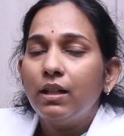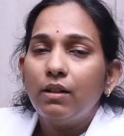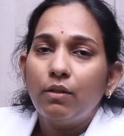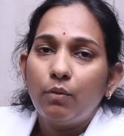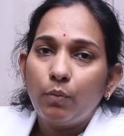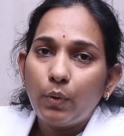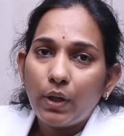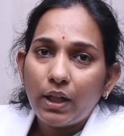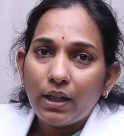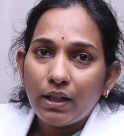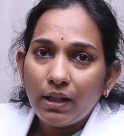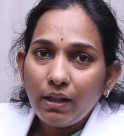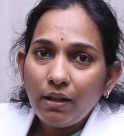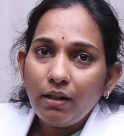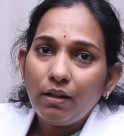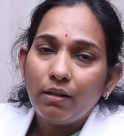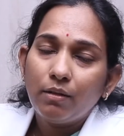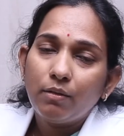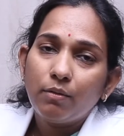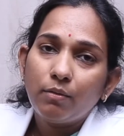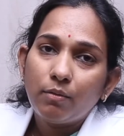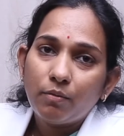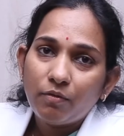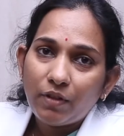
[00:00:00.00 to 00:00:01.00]
wherein
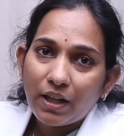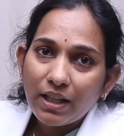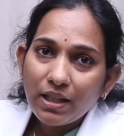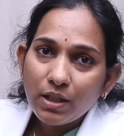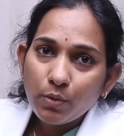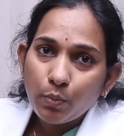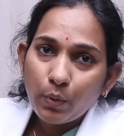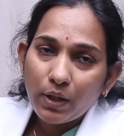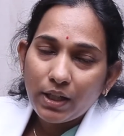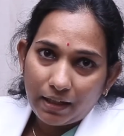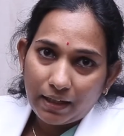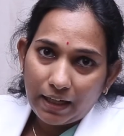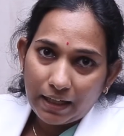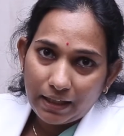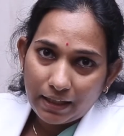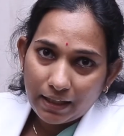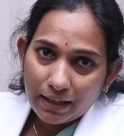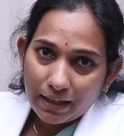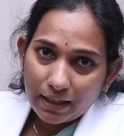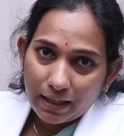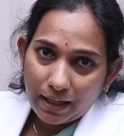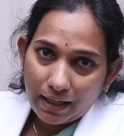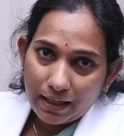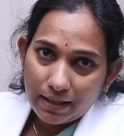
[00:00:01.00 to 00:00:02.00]
once we
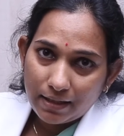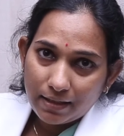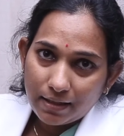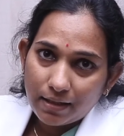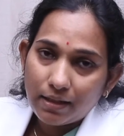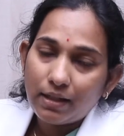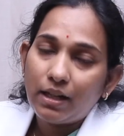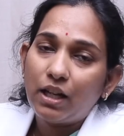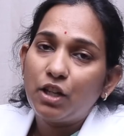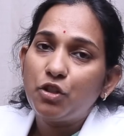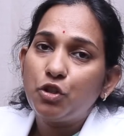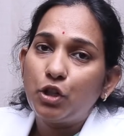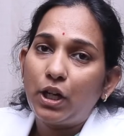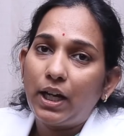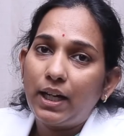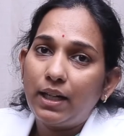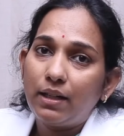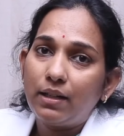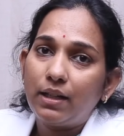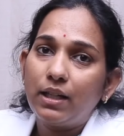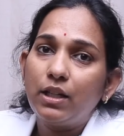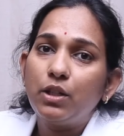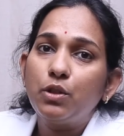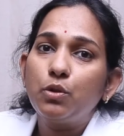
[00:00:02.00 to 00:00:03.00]
categorize a child
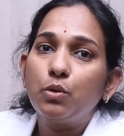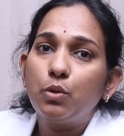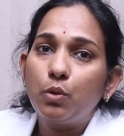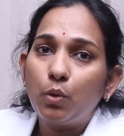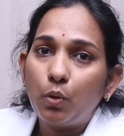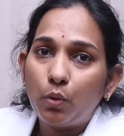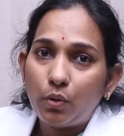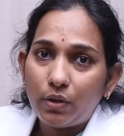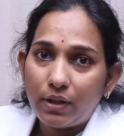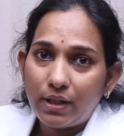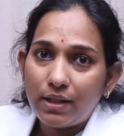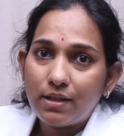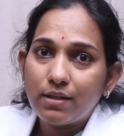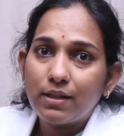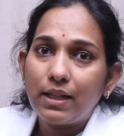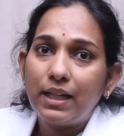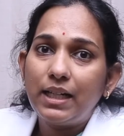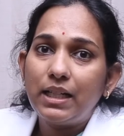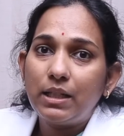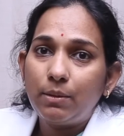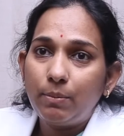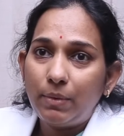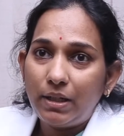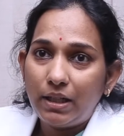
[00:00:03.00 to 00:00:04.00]
into low risk,
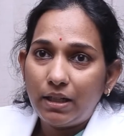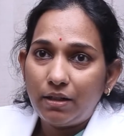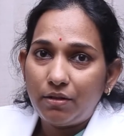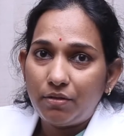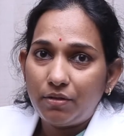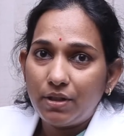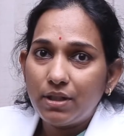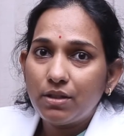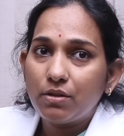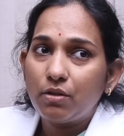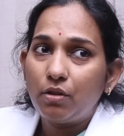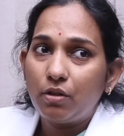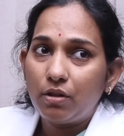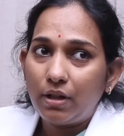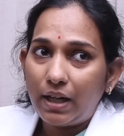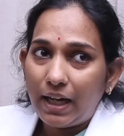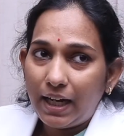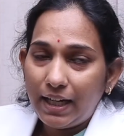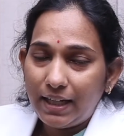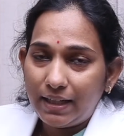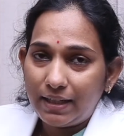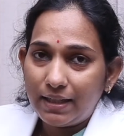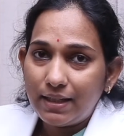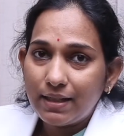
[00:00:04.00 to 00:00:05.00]
intermediate risk or
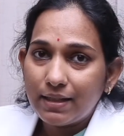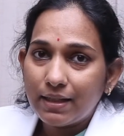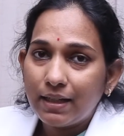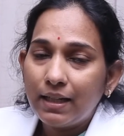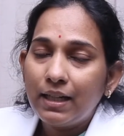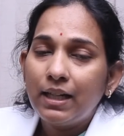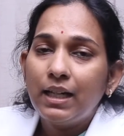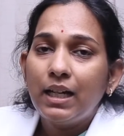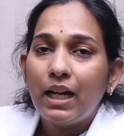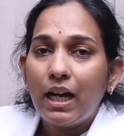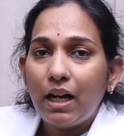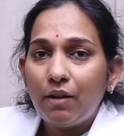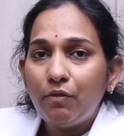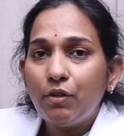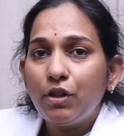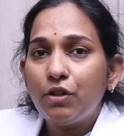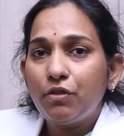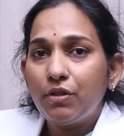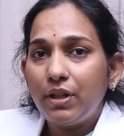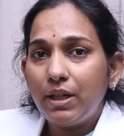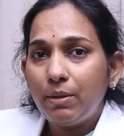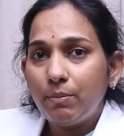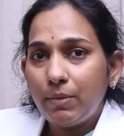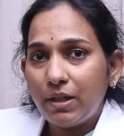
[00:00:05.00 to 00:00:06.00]
high risk, our
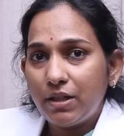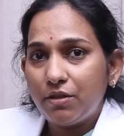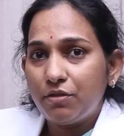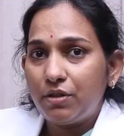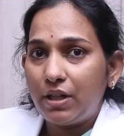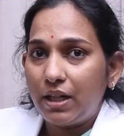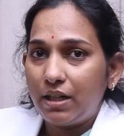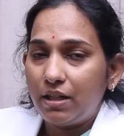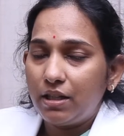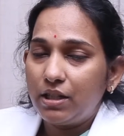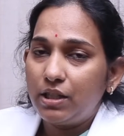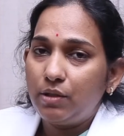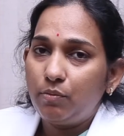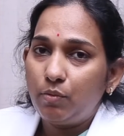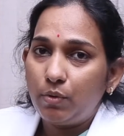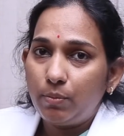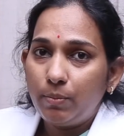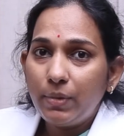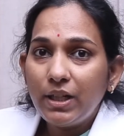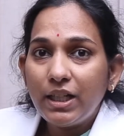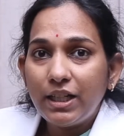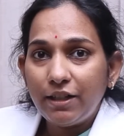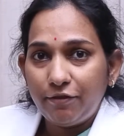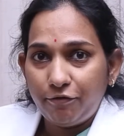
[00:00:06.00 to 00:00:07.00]
treatment strategy would
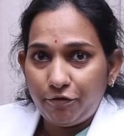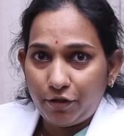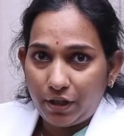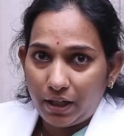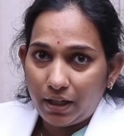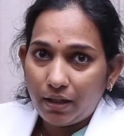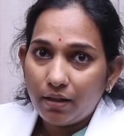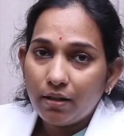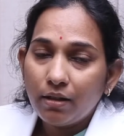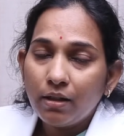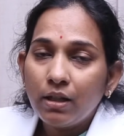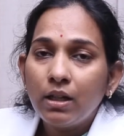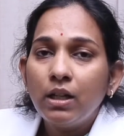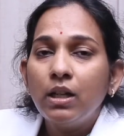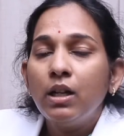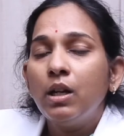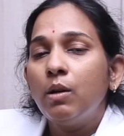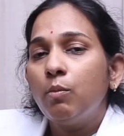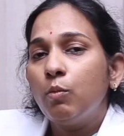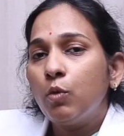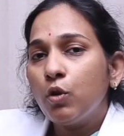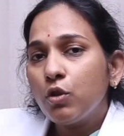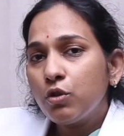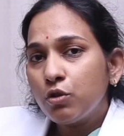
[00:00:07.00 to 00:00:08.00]
be different.
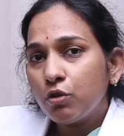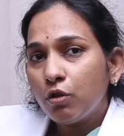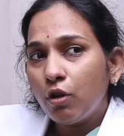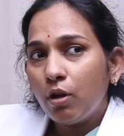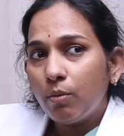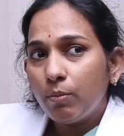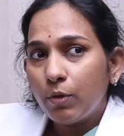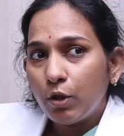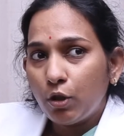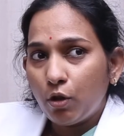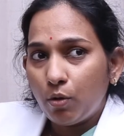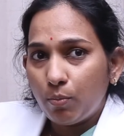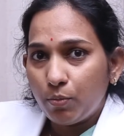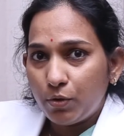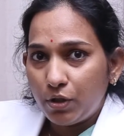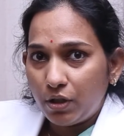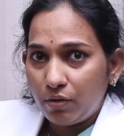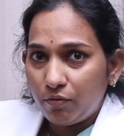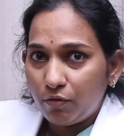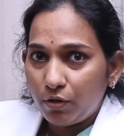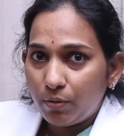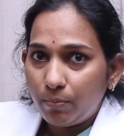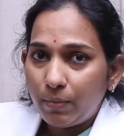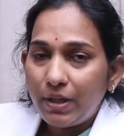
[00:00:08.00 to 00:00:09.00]
Most common
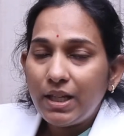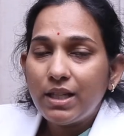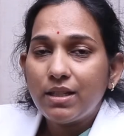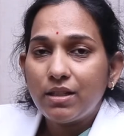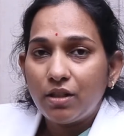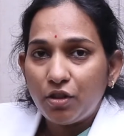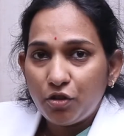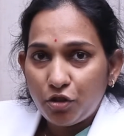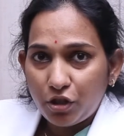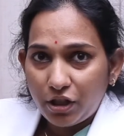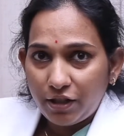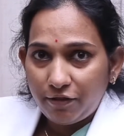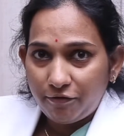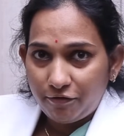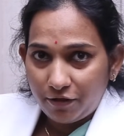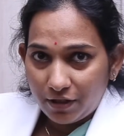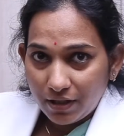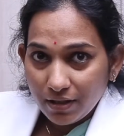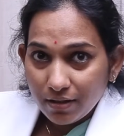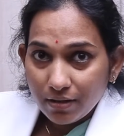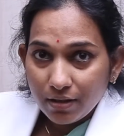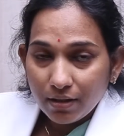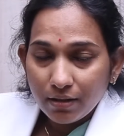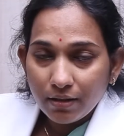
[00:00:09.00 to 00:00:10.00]
option would be surgery
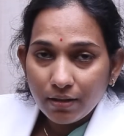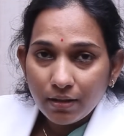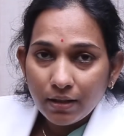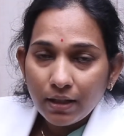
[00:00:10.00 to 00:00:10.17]
first.